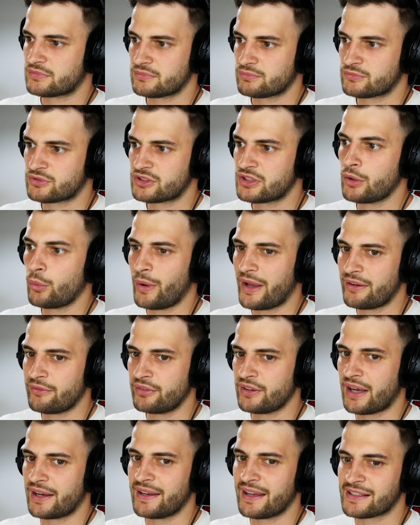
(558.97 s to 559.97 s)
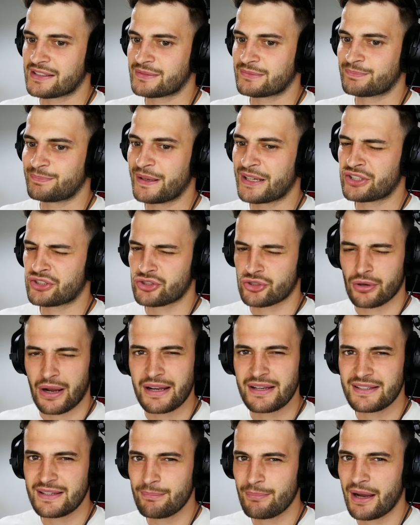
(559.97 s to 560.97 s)
Still waiting for that next big
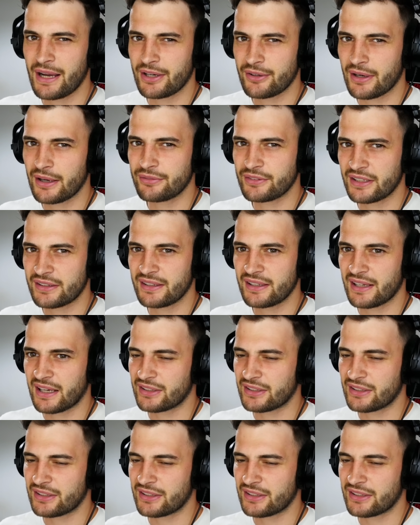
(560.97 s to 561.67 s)
trend in Minecraft, I think.